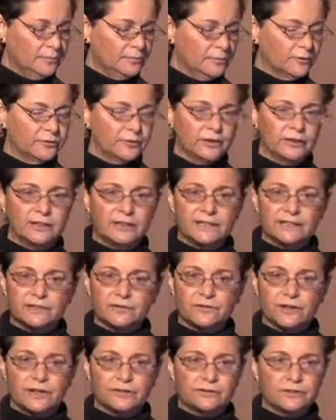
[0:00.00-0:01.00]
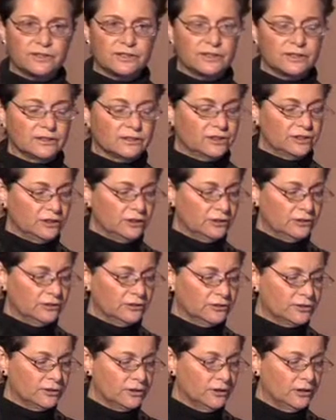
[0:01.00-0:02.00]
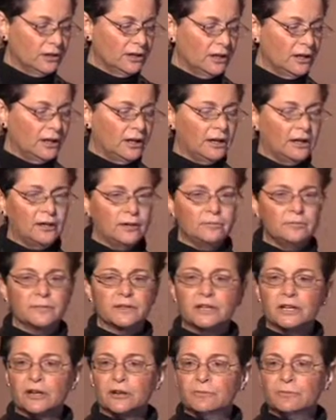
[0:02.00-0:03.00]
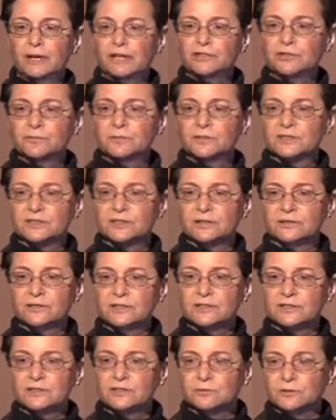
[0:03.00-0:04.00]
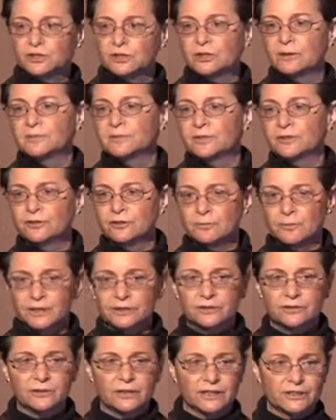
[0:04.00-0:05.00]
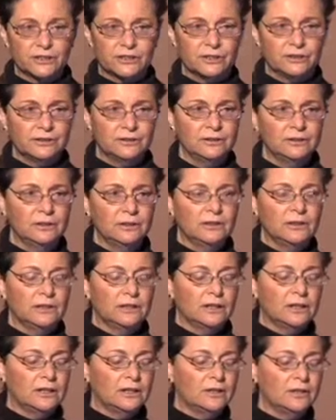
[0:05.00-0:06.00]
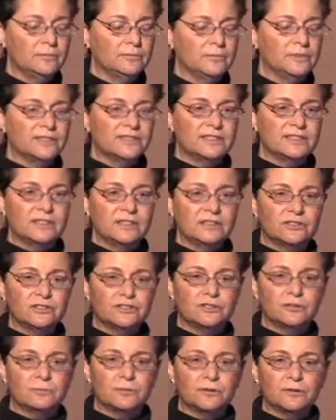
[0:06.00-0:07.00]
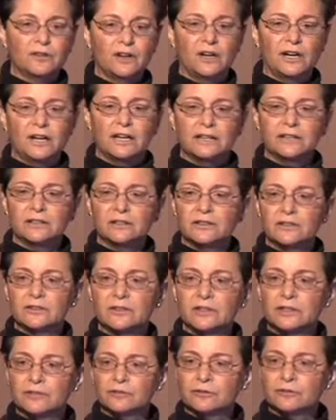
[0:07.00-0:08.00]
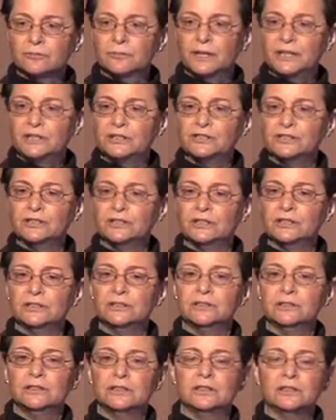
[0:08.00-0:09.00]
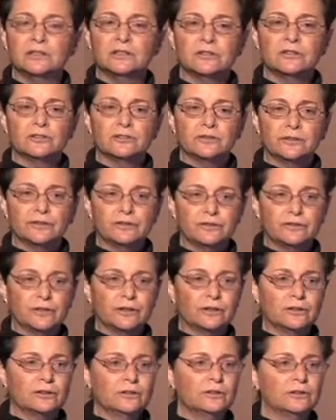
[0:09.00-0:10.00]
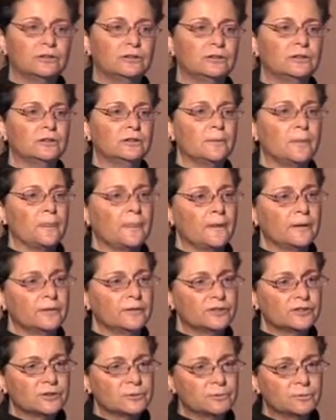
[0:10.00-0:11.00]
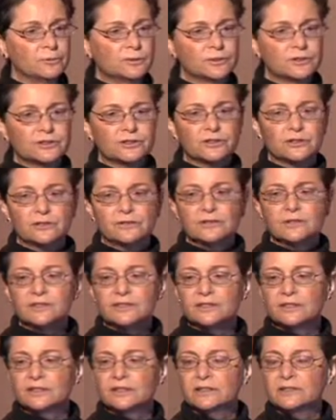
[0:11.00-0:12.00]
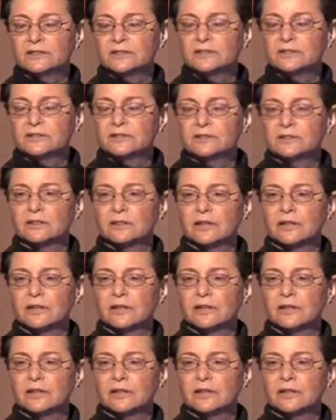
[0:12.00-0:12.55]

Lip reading: for the last 5 or 6 years. Care management services, which comes under my direction, seeks to provide the information, the referral, the support services,